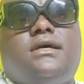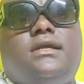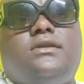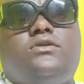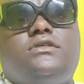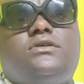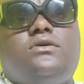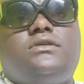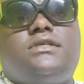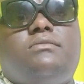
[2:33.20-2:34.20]
And
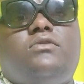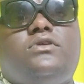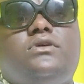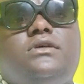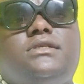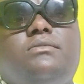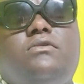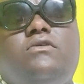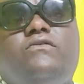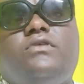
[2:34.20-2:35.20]
also some more, some
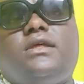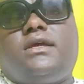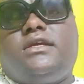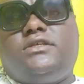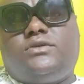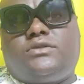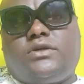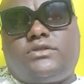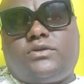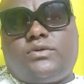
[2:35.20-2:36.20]
of the issues
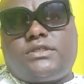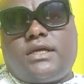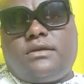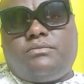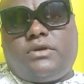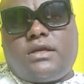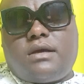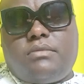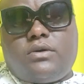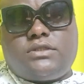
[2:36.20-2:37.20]
also which can bring
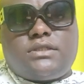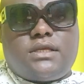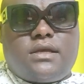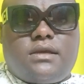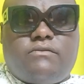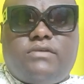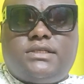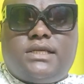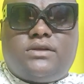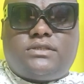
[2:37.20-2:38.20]
about the
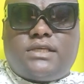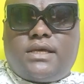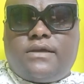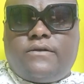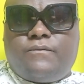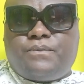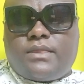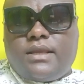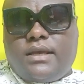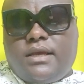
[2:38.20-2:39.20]
vaginal tear
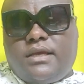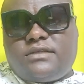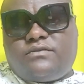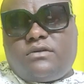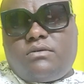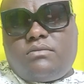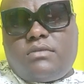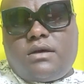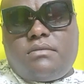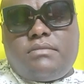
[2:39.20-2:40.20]
is from
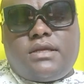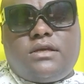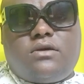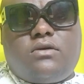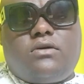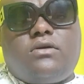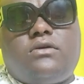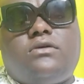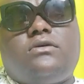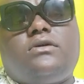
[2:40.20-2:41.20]
uh,
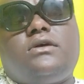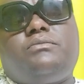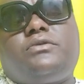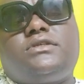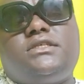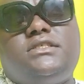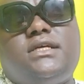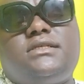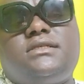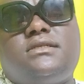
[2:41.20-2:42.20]
medical
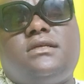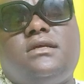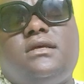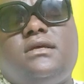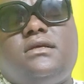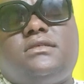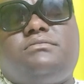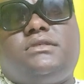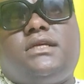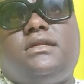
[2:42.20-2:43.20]
procedures,
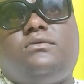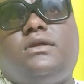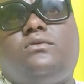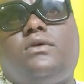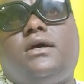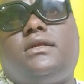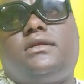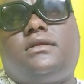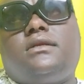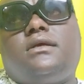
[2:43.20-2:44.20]
especially when
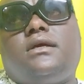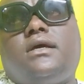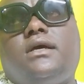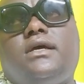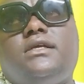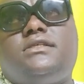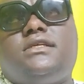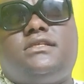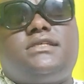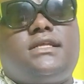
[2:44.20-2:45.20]
one uh, is
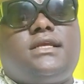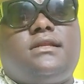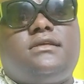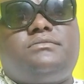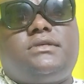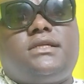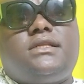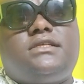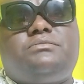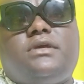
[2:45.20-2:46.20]
inserted, especially
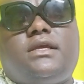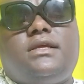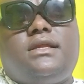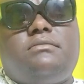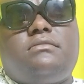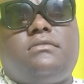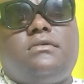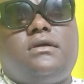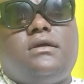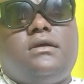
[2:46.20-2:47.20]
the speculum
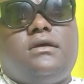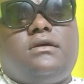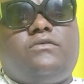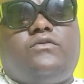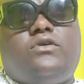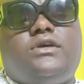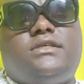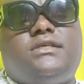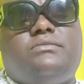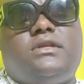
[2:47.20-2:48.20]
for
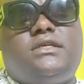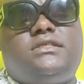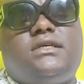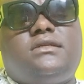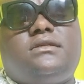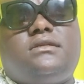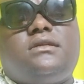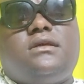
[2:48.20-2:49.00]
examination